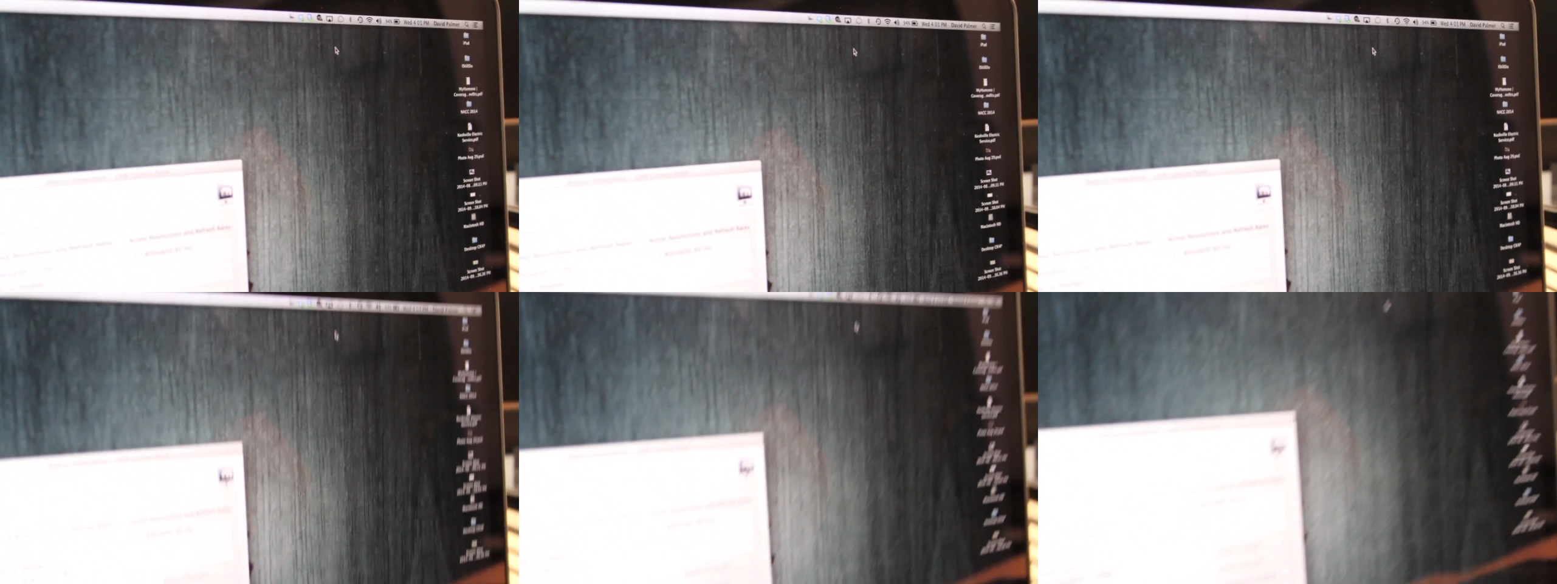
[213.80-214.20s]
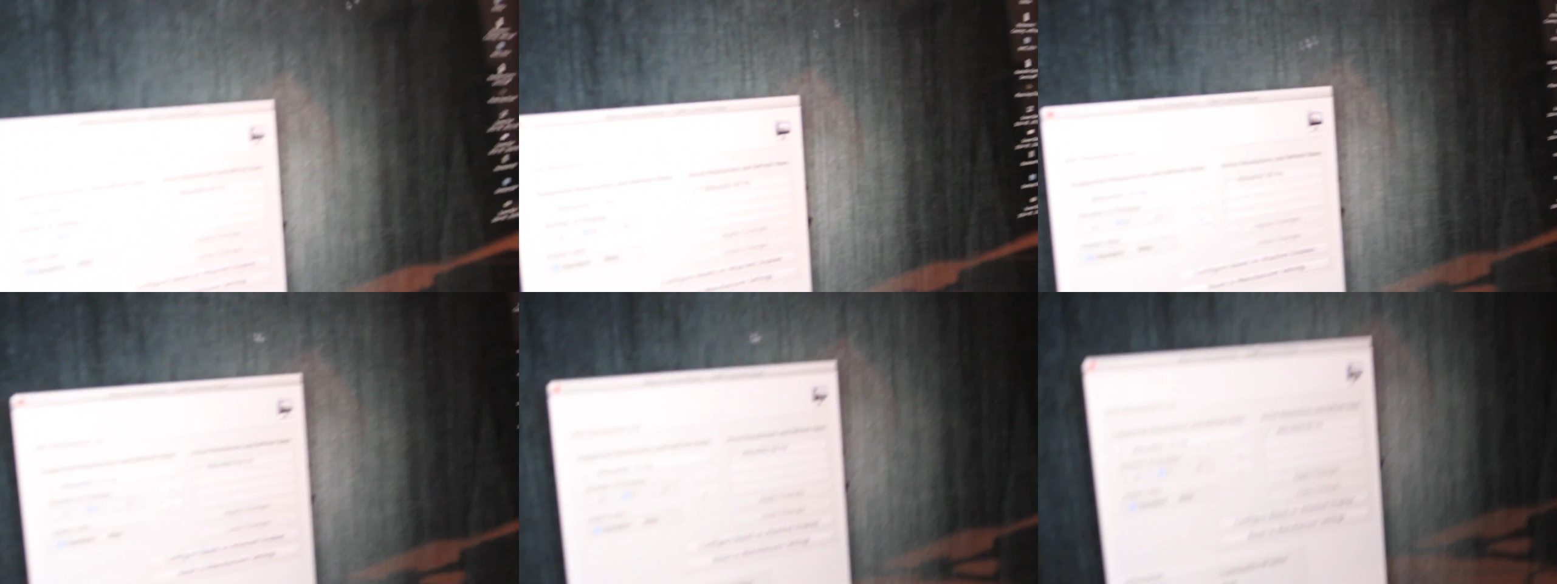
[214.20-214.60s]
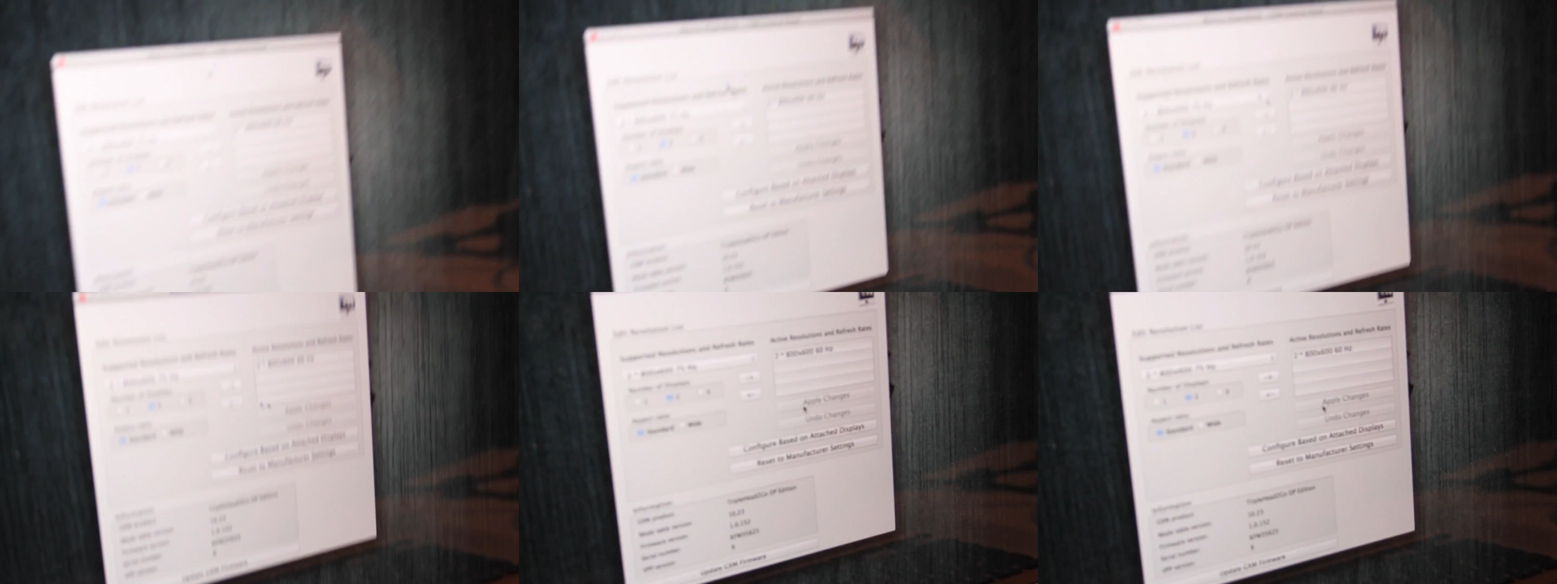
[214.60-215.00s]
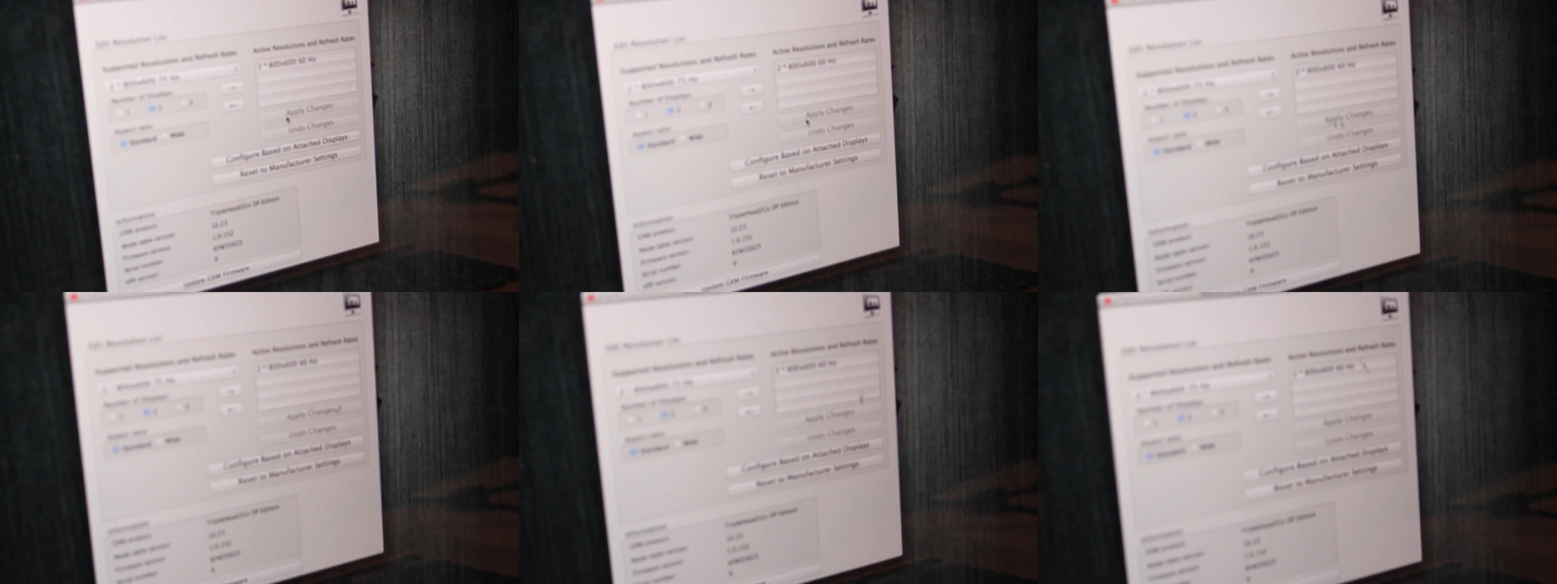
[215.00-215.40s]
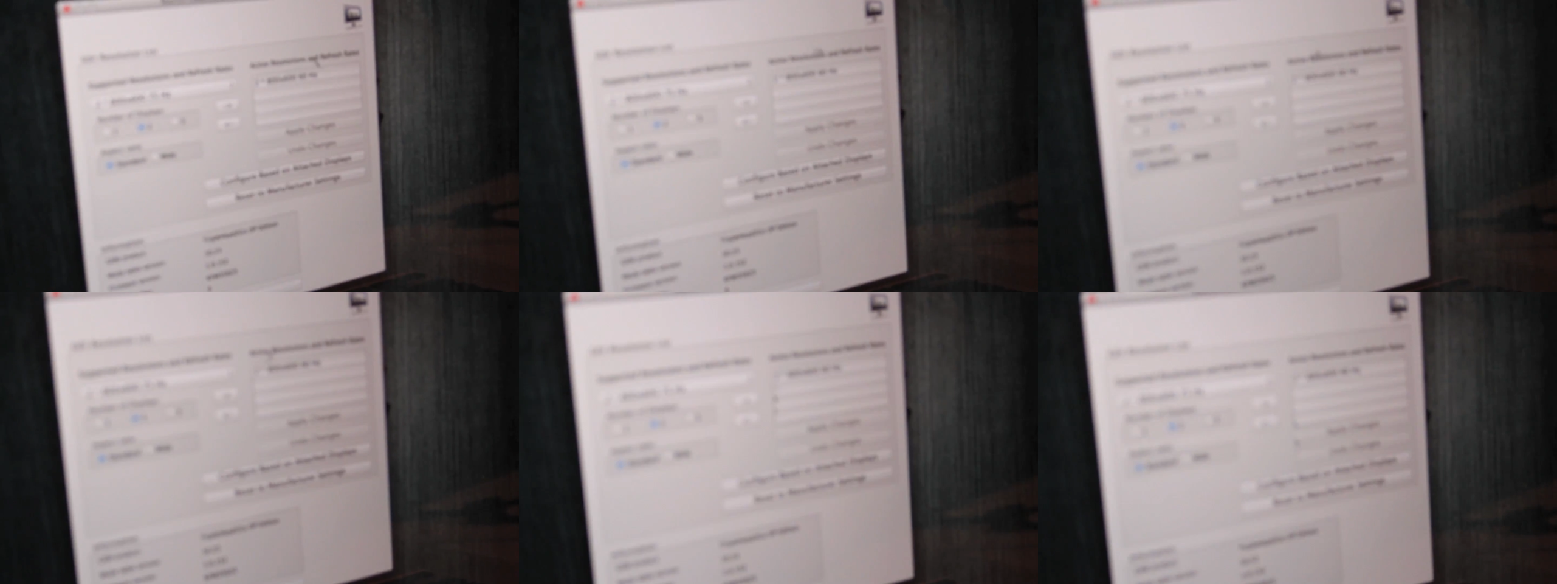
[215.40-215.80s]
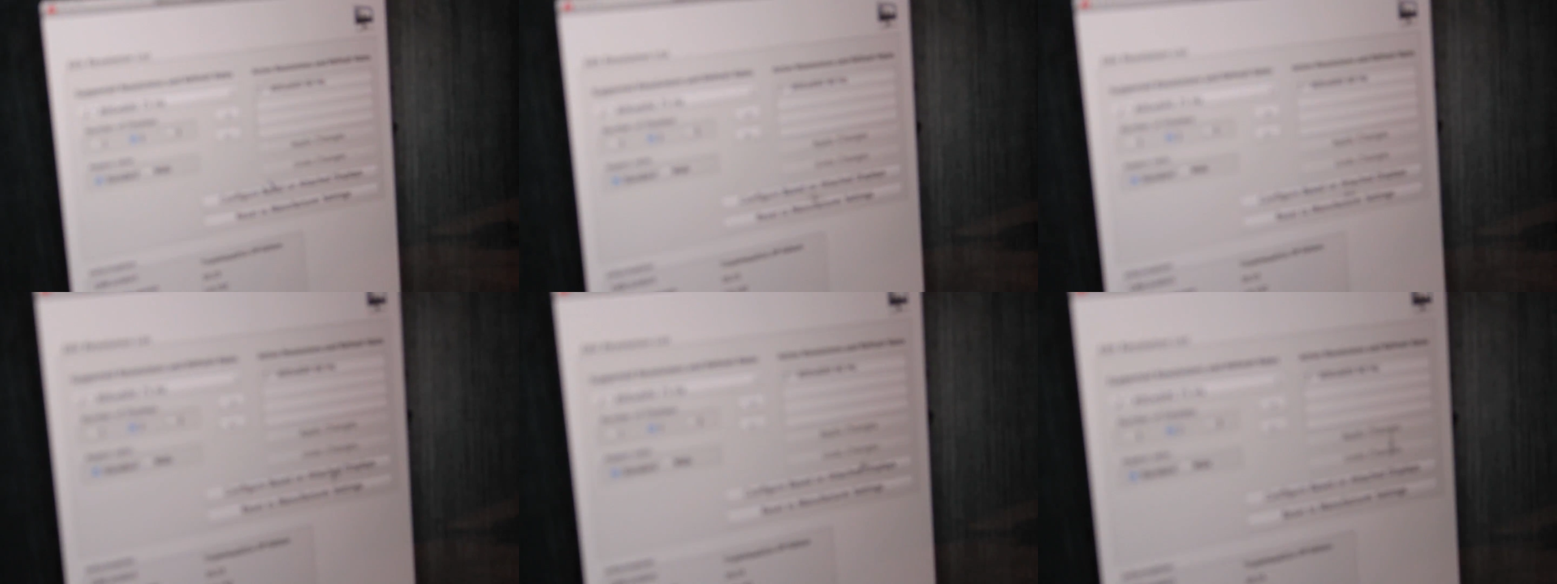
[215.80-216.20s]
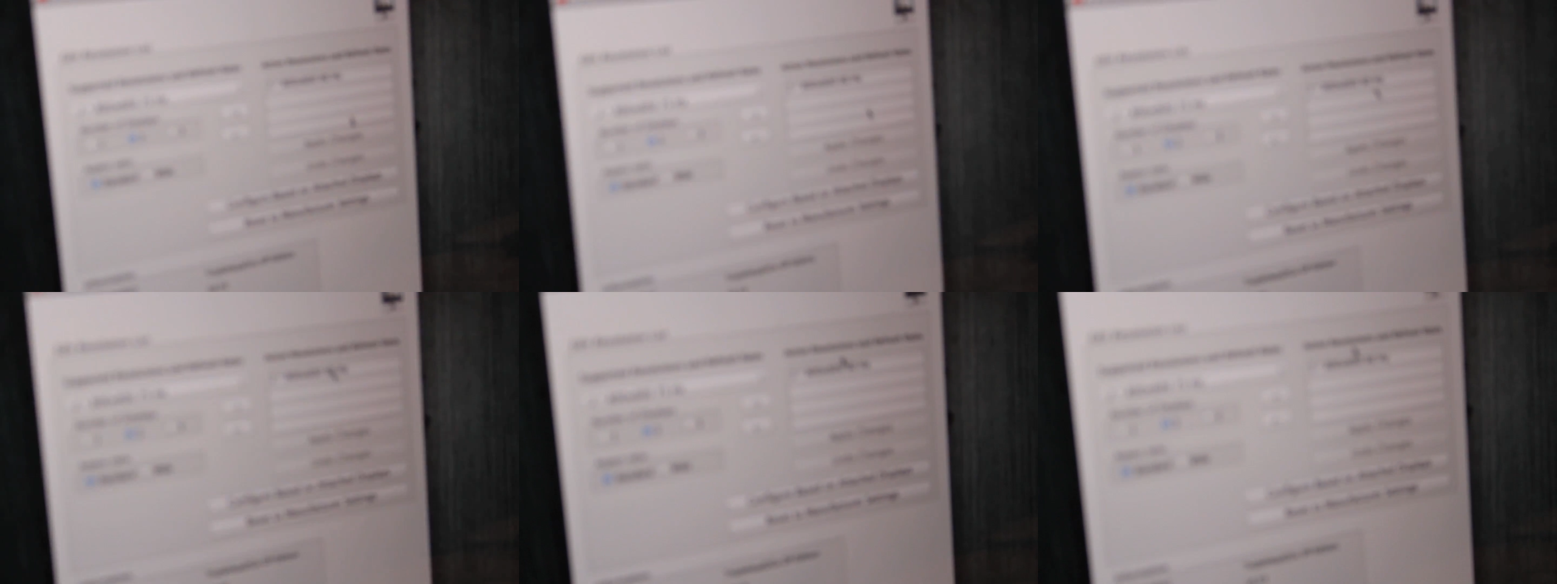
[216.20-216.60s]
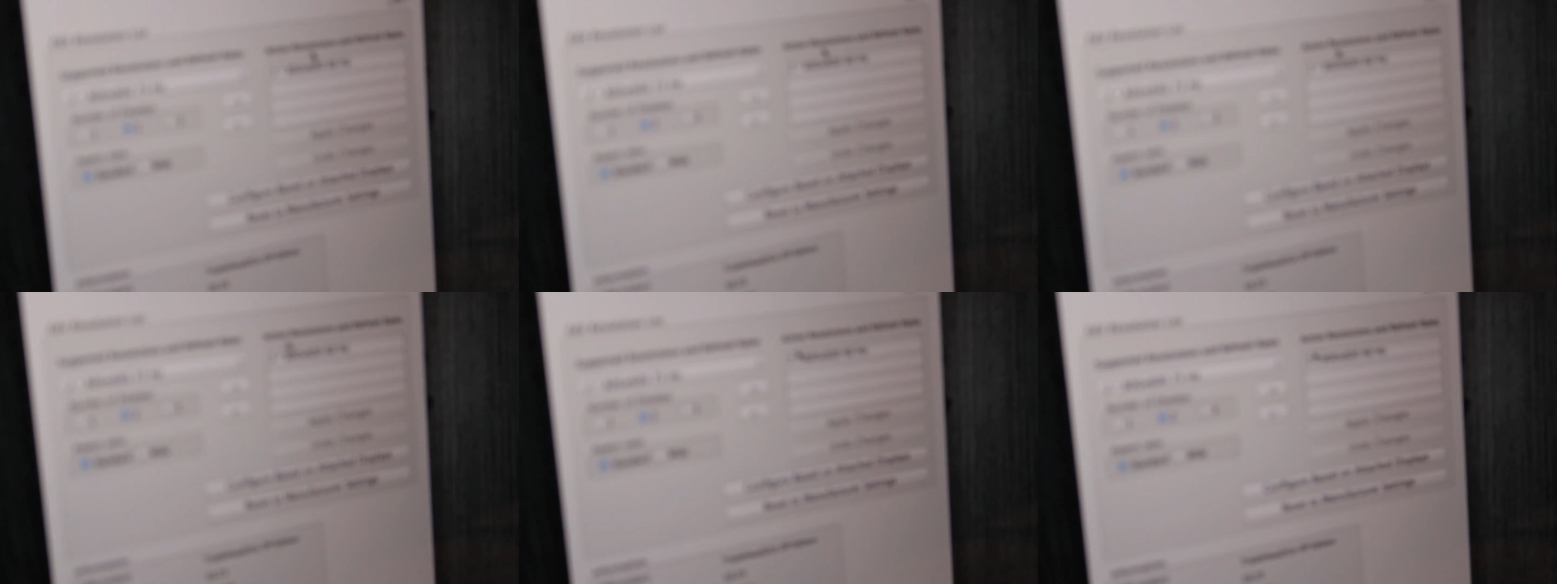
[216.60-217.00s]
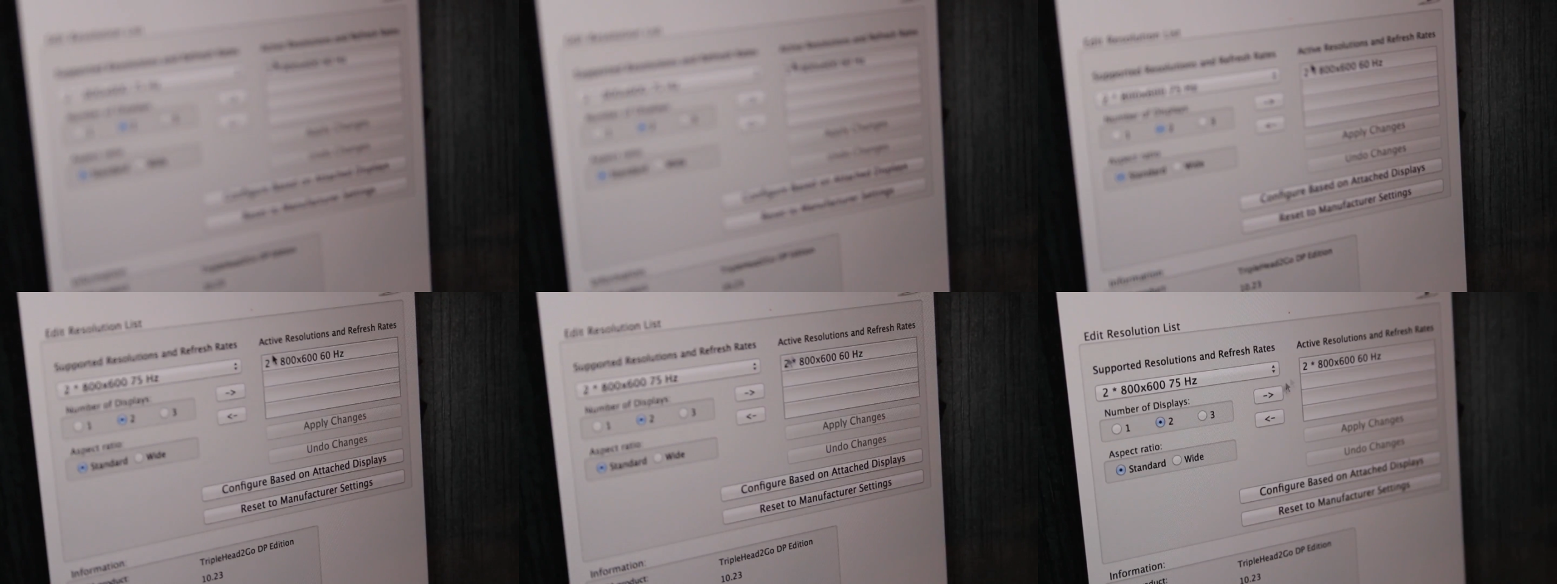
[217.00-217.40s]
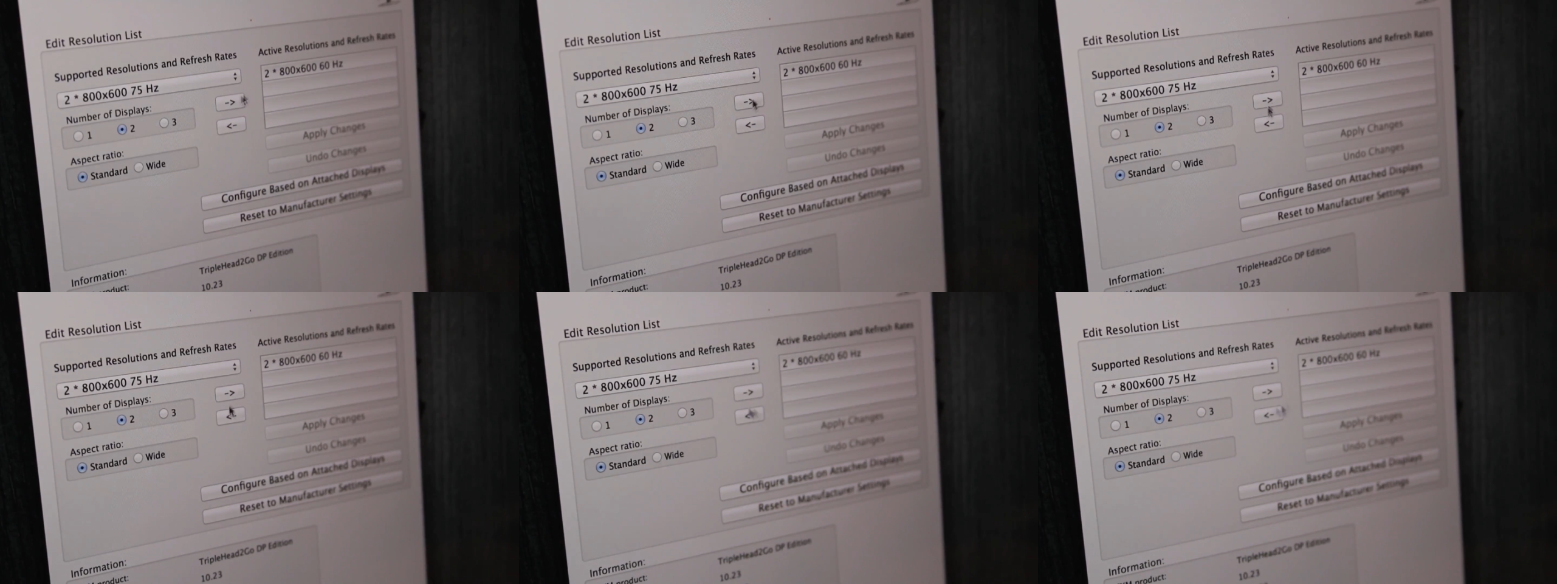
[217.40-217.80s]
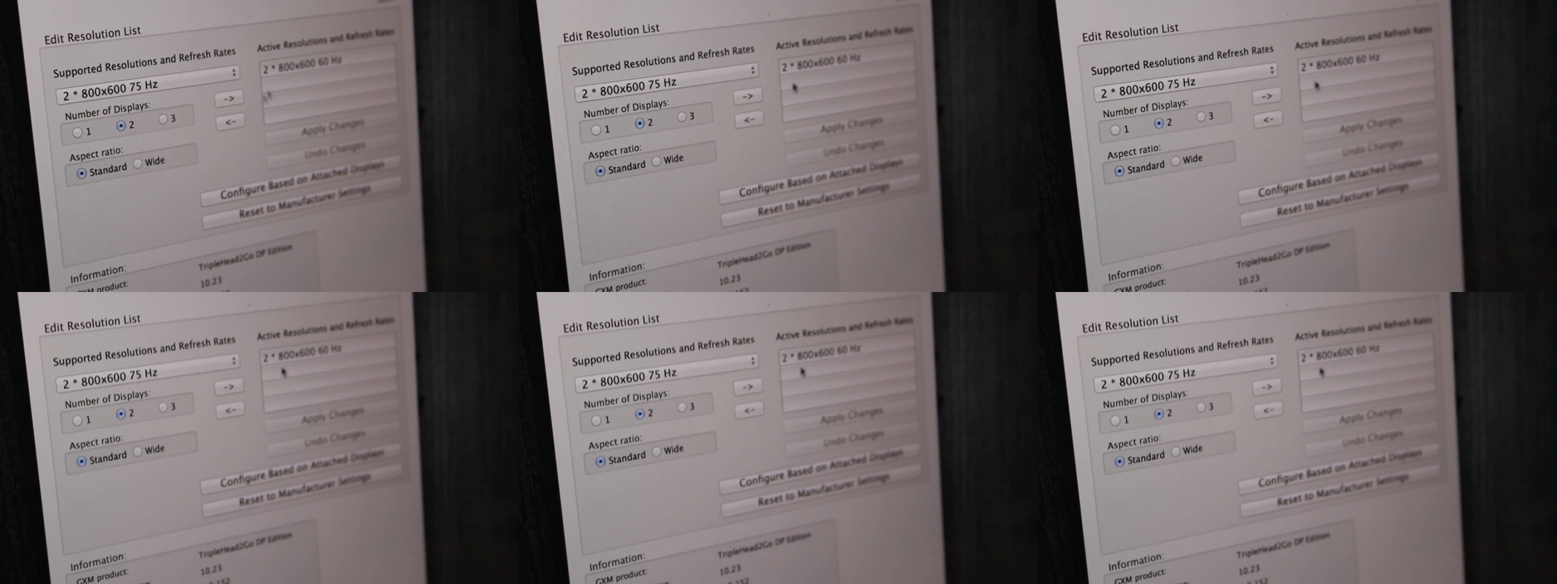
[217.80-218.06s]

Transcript: (no speaker visible)